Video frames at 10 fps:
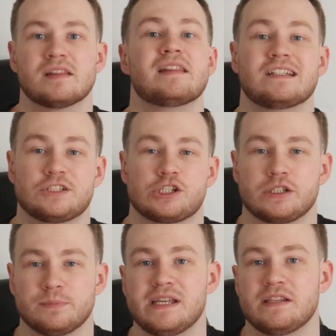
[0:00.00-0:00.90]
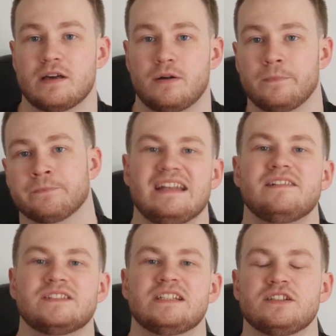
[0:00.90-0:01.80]
That's just me, though.
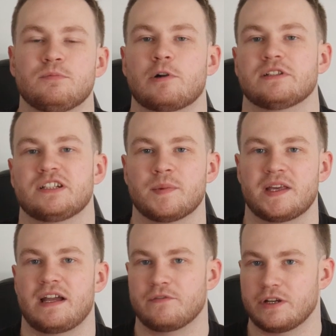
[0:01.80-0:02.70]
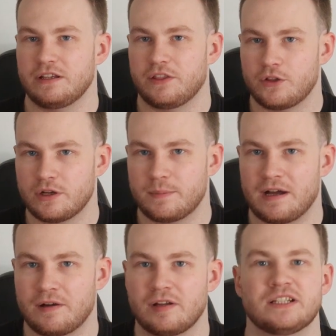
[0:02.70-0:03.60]
NFTs weren't something I really thought
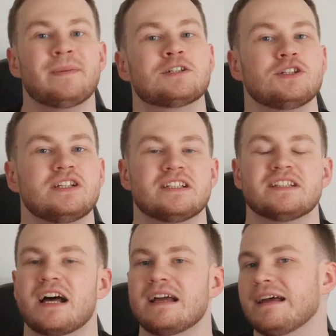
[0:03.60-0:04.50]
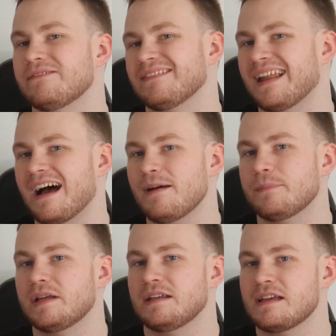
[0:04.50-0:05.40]
about, especially since I have not
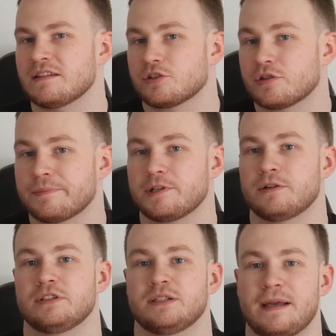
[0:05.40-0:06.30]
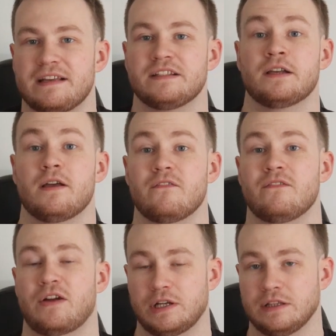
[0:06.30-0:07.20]
been in the crypto space
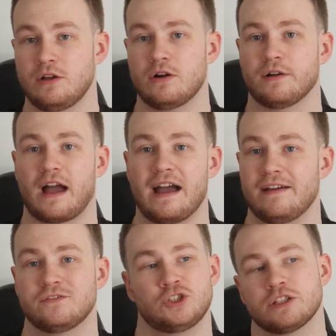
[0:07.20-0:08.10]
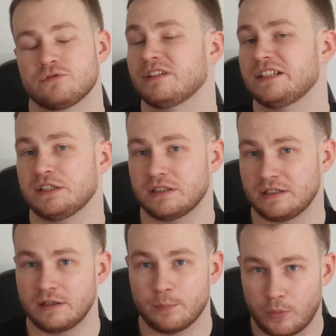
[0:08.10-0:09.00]
very long. I have just
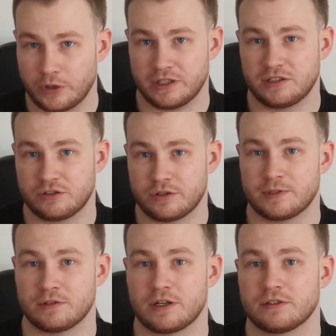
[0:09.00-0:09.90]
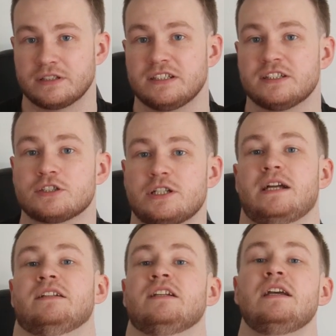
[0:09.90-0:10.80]
recently bought into cryptocurrency such
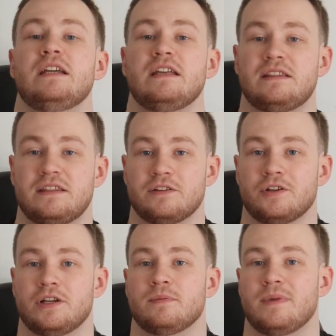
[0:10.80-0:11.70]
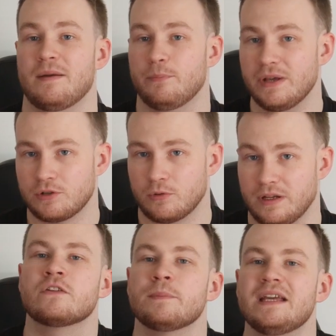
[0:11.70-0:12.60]
as Ethereum and Bitcoin.
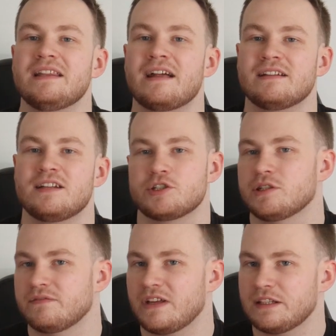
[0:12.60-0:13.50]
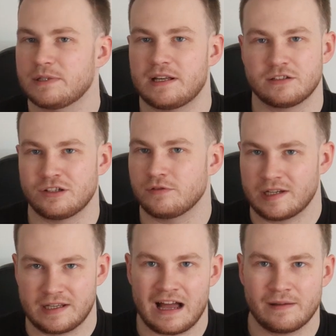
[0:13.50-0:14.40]
For me, that initial investment has
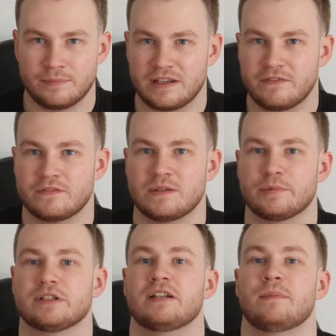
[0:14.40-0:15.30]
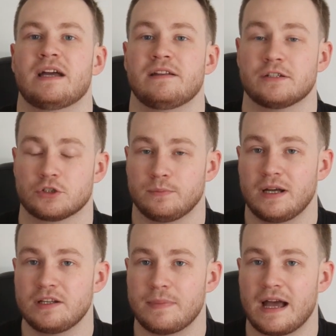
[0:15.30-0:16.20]
already gotten me 50% of my initial
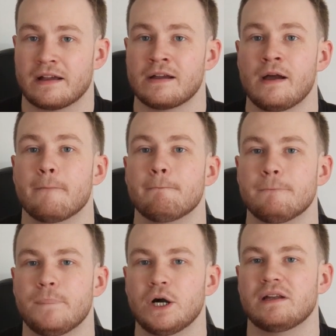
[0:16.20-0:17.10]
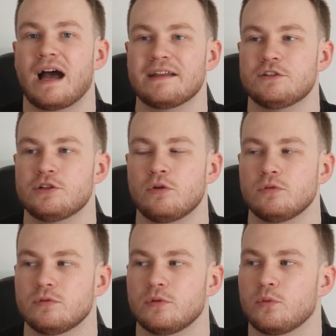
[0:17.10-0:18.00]
money back, but I
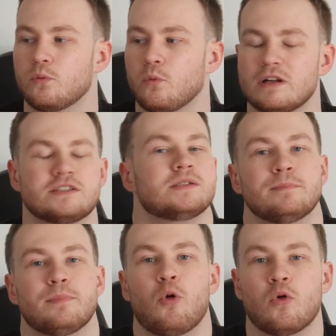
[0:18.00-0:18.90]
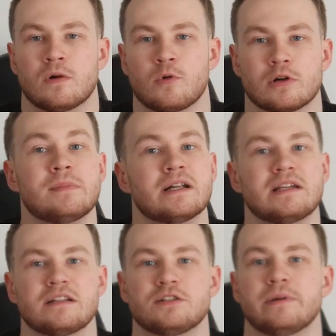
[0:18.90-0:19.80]
don't want to pour more
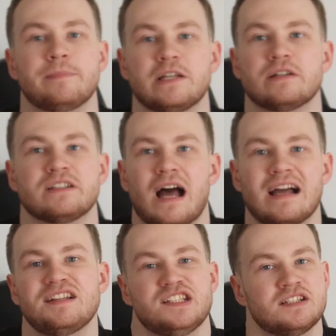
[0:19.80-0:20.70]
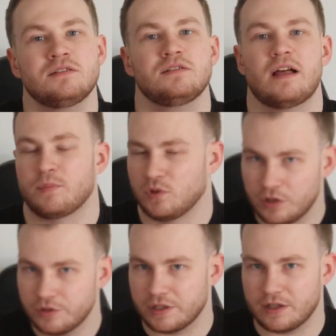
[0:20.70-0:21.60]
money into it because I still am
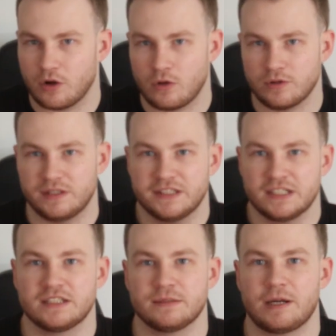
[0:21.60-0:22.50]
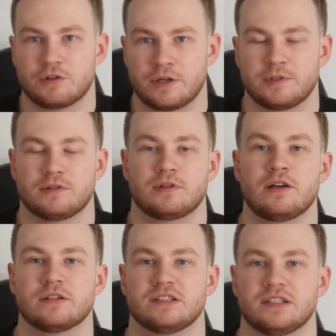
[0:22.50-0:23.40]
learning all these things about
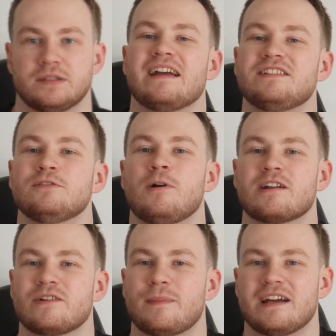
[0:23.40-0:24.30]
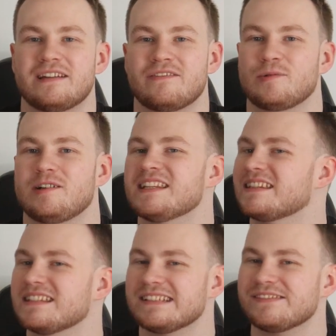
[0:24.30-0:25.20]
cryptocurrency. I do want to remind everyone
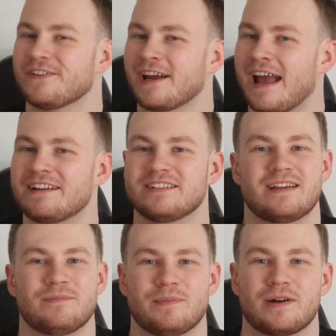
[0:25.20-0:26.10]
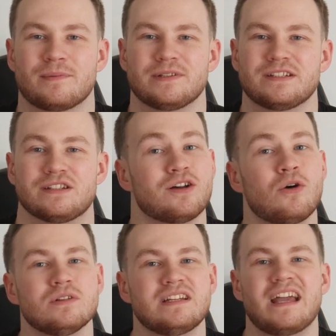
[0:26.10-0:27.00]
that this is for entertainment purposes
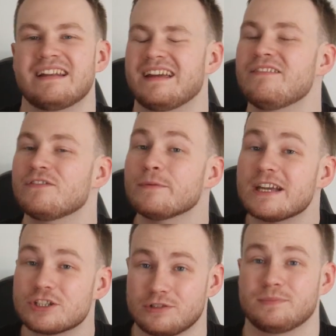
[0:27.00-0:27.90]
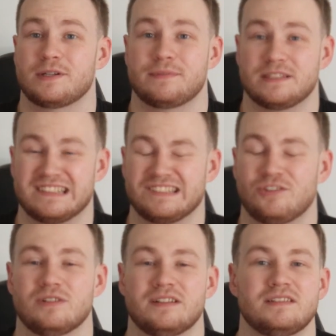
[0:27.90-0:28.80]
only and informational purposes
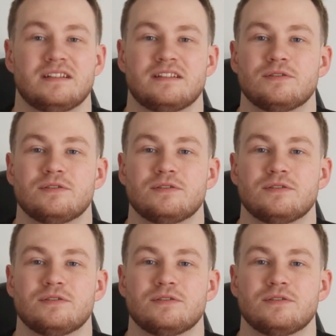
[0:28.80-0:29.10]
only.